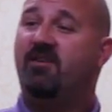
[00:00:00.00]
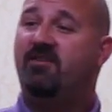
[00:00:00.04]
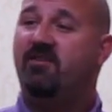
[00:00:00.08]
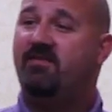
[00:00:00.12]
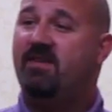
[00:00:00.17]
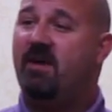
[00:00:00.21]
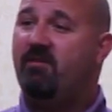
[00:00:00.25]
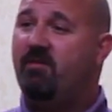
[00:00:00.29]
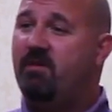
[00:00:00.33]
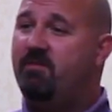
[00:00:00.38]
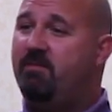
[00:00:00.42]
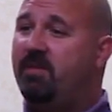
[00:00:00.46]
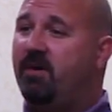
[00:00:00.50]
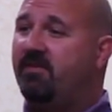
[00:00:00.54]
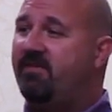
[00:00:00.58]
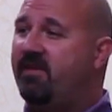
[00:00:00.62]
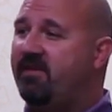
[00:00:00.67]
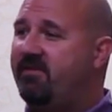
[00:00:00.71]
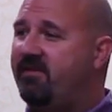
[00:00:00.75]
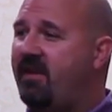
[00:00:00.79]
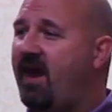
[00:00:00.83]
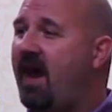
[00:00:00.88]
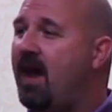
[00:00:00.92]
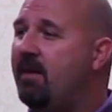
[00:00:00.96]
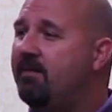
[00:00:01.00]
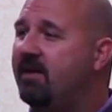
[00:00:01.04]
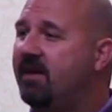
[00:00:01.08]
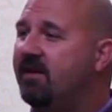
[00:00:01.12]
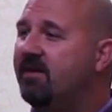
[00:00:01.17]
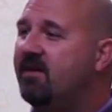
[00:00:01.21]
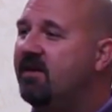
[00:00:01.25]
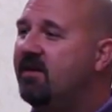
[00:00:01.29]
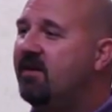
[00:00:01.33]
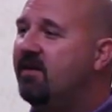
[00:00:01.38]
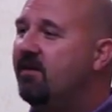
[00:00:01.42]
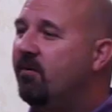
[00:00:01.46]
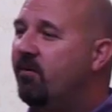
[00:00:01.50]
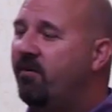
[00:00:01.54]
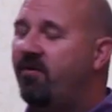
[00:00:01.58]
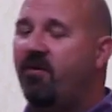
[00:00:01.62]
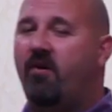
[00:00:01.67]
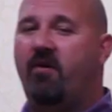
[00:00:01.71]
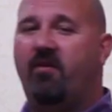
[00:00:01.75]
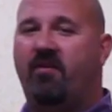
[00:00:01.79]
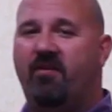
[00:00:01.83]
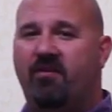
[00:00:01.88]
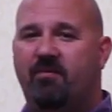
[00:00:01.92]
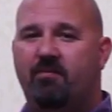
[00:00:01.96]
So now we've built this habit with
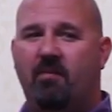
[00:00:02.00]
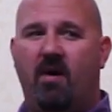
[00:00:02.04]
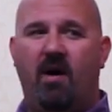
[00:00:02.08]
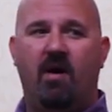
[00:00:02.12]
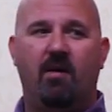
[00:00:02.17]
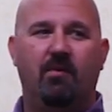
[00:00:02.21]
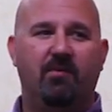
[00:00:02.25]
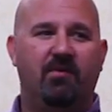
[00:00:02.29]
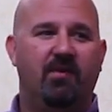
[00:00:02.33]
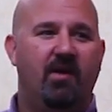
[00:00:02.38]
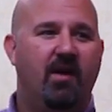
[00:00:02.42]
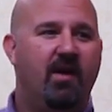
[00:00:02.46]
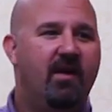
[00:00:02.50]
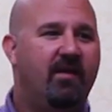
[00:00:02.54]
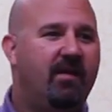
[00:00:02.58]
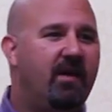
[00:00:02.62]
all these moms.